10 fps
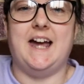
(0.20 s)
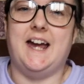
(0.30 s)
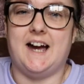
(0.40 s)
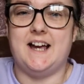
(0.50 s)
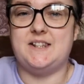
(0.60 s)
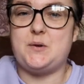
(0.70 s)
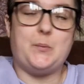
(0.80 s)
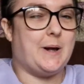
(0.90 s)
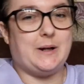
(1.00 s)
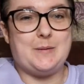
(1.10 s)
guys,
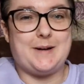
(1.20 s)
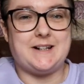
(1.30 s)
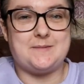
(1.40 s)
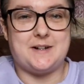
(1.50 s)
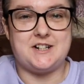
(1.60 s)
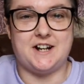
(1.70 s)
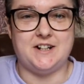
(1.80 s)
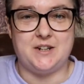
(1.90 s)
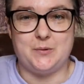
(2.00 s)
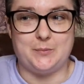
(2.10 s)
welcome back to my channel
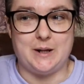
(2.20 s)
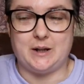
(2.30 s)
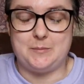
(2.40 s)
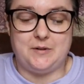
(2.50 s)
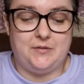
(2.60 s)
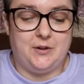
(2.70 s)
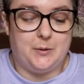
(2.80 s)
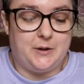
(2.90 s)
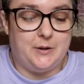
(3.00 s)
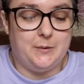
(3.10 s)
and welcome if you're
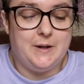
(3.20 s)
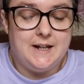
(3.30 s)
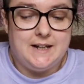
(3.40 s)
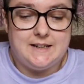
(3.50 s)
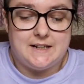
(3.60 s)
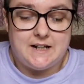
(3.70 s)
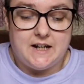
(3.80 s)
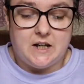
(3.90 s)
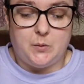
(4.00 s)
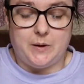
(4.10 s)
new.
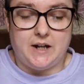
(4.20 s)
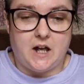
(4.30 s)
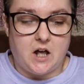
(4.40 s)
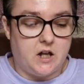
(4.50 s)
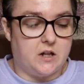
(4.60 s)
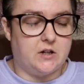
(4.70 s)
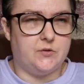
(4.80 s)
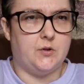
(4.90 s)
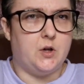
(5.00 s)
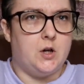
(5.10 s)
Today we have
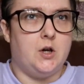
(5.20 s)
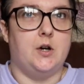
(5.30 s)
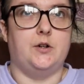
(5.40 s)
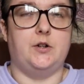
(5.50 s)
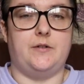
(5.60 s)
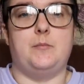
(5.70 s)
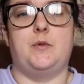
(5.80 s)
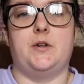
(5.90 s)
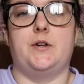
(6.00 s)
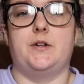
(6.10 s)

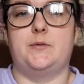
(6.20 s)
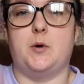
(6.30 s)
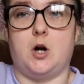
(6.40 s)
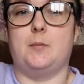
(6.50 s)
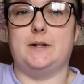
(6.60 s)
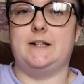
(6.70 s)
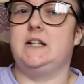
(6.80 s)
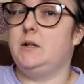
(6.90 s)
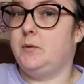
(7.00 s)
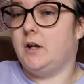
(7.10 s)
November's Bookopoly
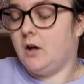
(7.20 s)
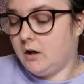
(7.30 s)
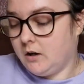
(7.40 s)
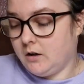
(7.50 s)
TBR.